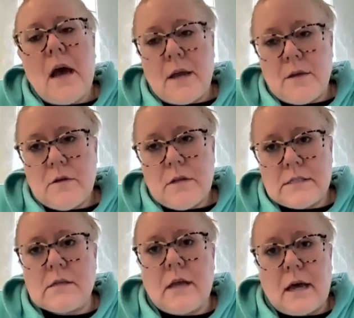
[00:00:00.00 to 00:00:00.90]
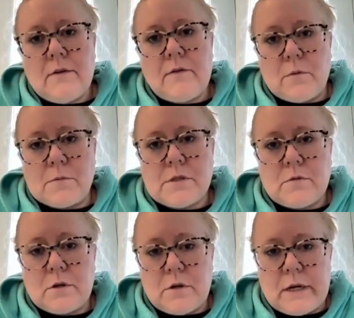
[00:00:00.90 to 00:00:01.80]
I utilize a lot of
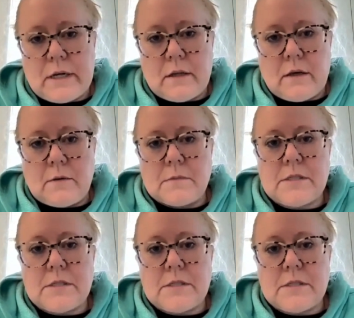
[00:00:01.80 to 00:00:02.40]
homeschool curriculum,